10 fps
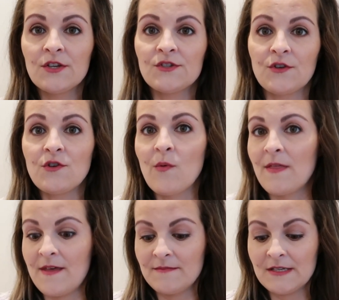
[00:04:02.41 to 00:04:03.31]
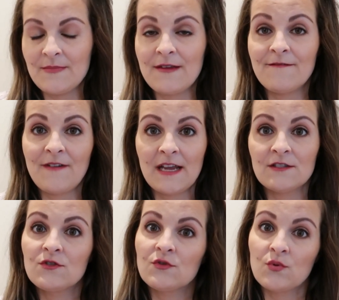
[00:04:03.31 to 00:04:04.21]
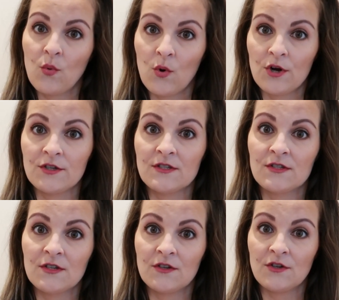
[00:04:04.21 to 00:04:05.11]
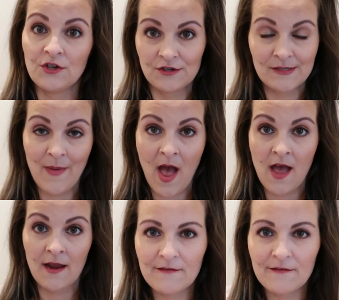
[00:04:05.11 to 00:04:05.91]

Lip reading: So you want them to be faced towards your spine.